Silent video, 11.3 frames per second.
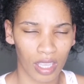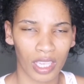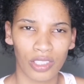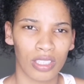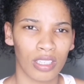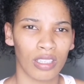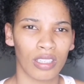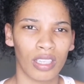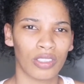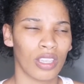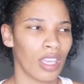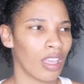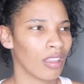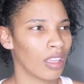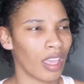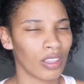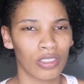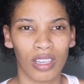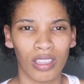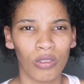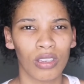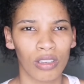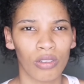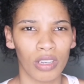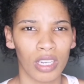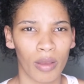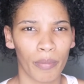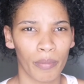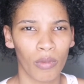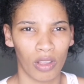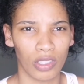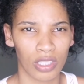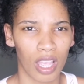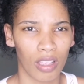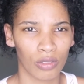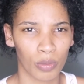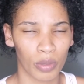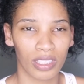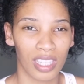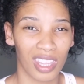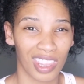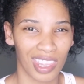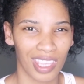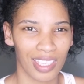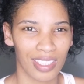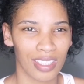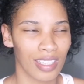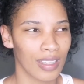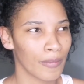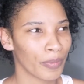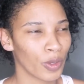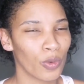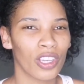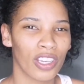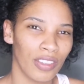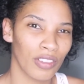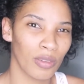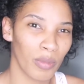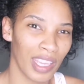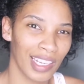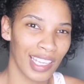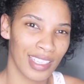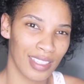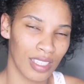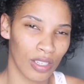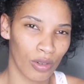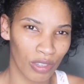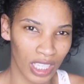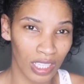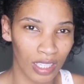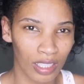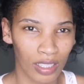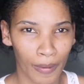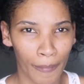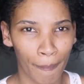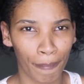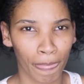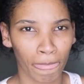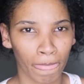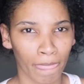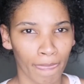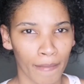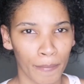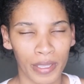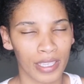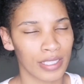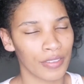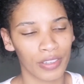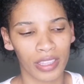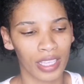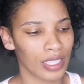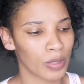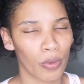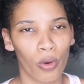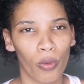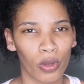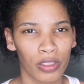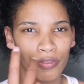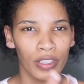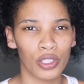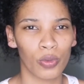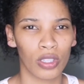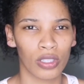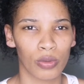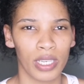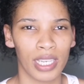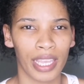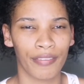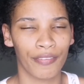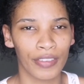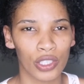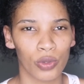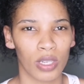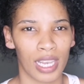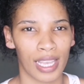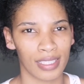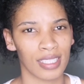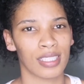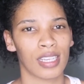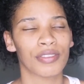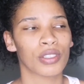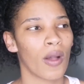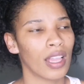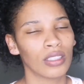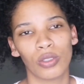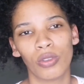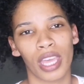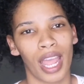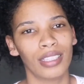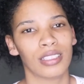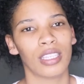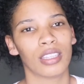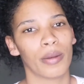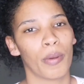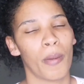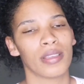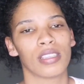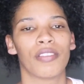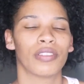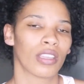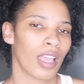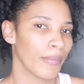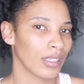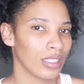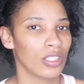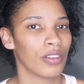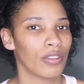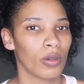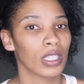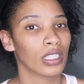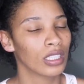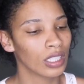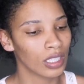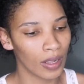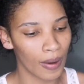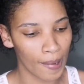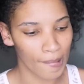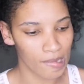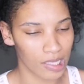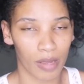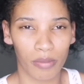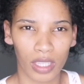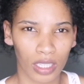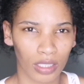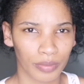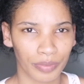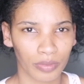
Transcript: actually you can go read up on yourselves. But see, the thing is, we are even made lazy to read because everything is brought with visuals. We like visualizing stuff. So I'll do that. I'll take that upon myself and come and teach everyone something.